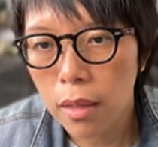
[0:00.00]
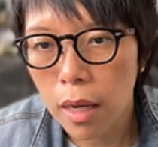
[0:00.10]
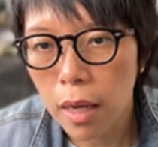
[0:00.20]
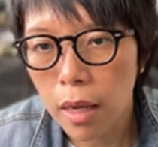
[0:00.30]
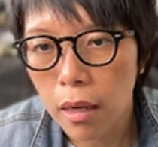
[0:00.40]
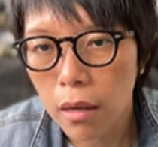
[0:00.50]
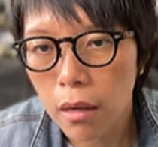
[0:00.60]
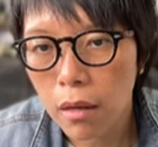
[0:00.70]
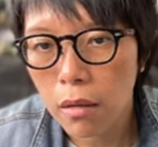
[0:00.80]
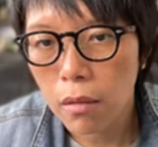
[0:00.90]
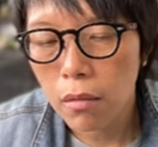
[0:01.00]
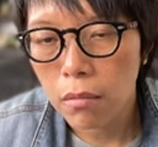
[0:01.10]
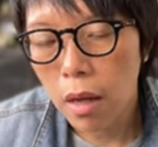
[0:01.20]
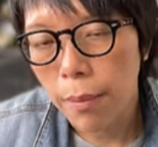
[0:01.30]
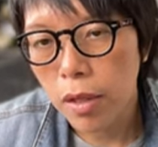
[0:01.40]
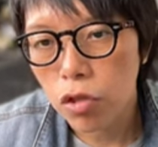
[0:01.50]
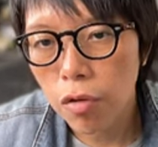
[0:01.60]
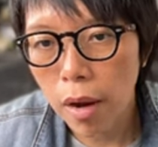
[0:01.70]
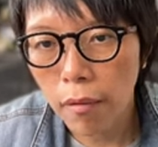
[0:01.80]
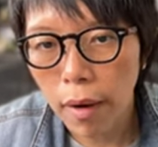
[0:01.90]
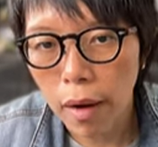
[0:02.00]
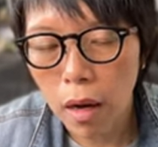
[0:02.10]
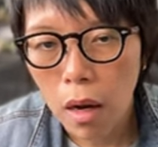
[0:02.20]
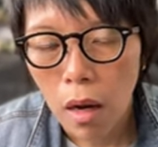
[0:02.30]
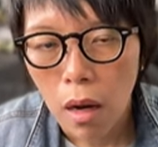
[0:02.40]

day trade, right?